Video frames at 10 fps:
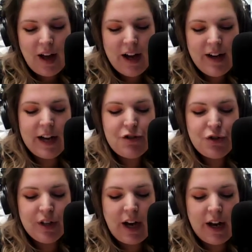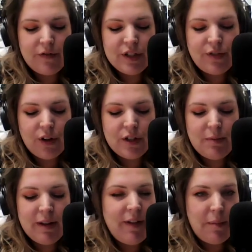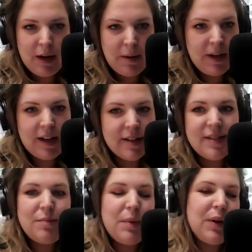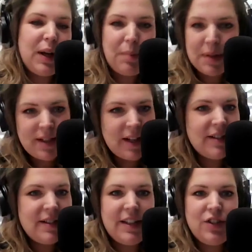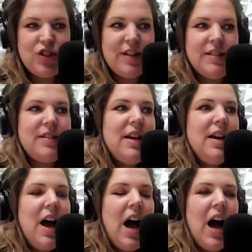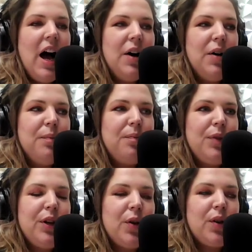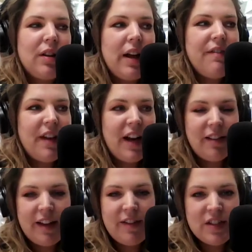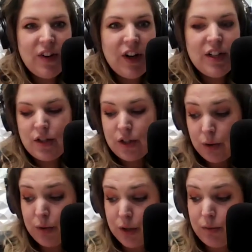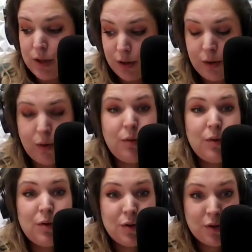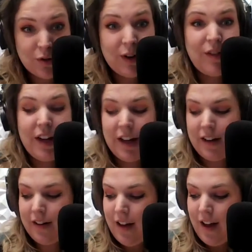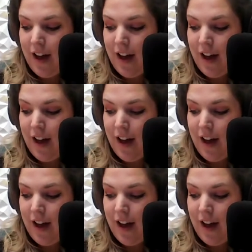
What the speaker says: I naturally kind of just fall into my feminine because building a business and just, the life that I live, it's very do driven,